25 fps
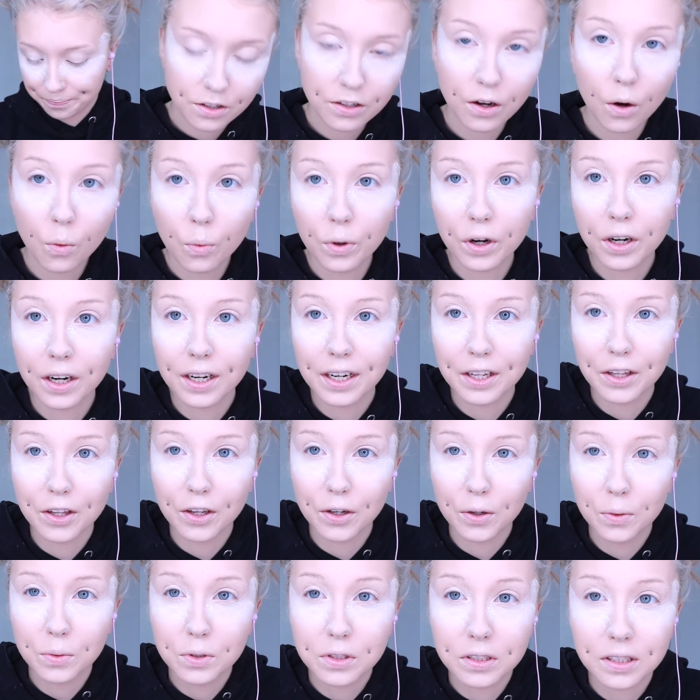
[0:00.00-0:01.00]
So we're gonna
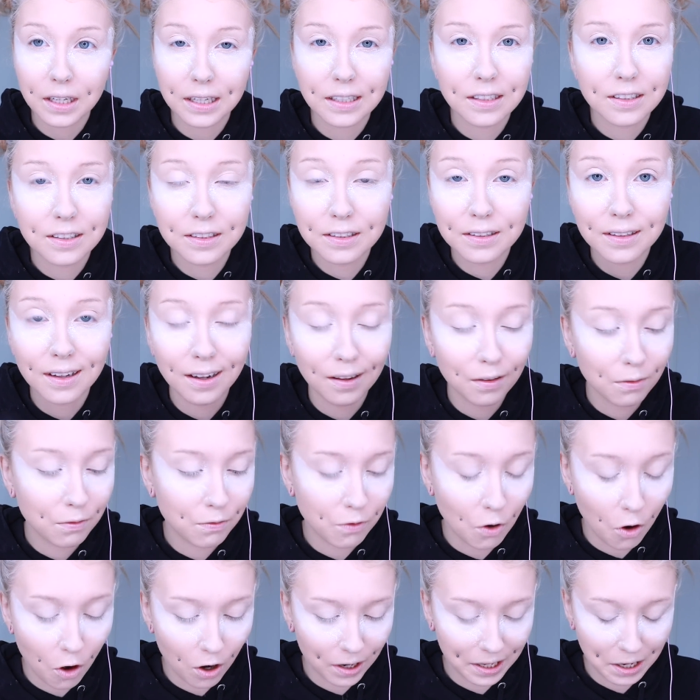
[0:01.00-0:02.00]
use, it's still
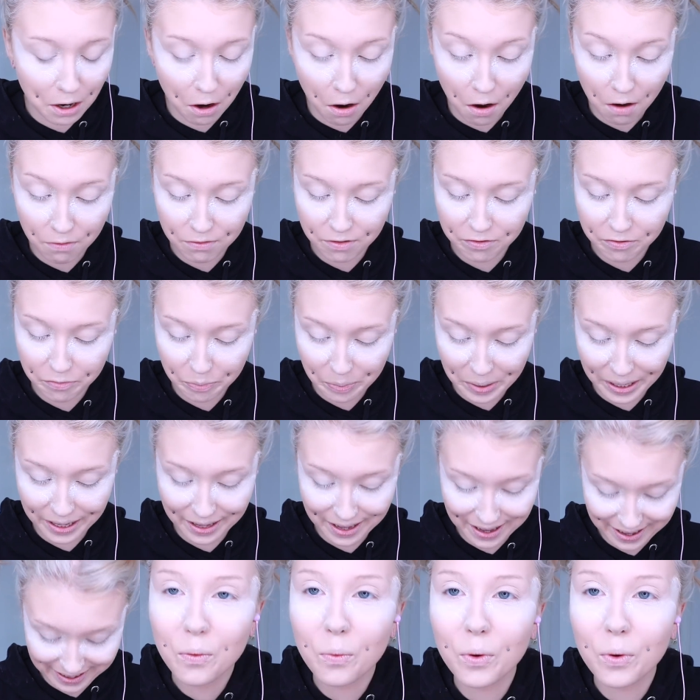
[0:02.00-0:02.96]
falling off me.